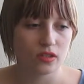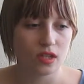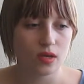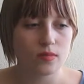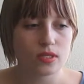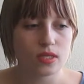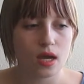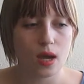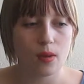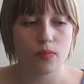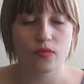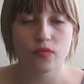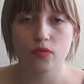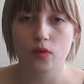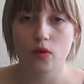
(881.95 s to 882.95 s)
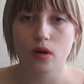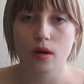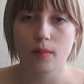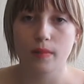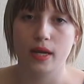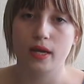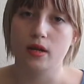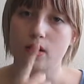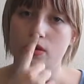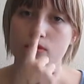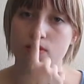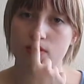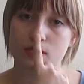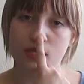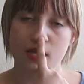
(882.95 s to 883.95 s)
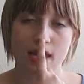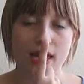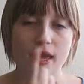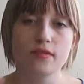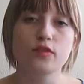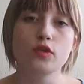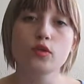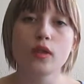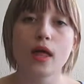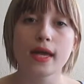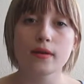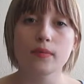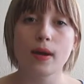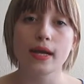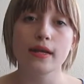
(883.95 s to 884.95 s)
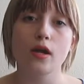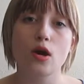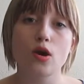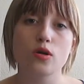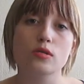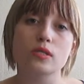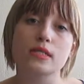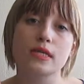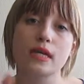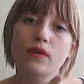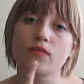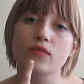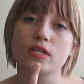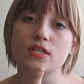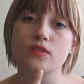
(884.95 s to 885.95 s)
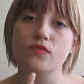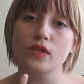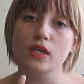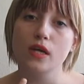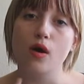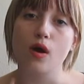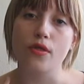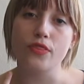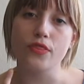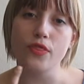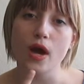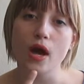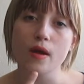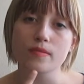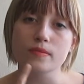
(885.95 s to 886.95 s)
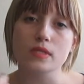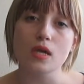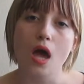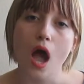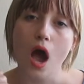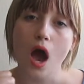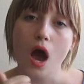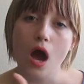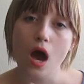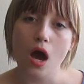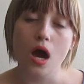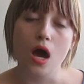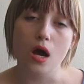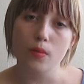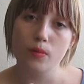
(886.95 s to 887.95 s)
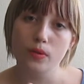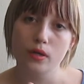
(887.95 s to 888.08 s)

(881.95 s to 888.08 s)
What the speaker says: Thumbs up for my nose. If you like my nose, give this video a thumbs up.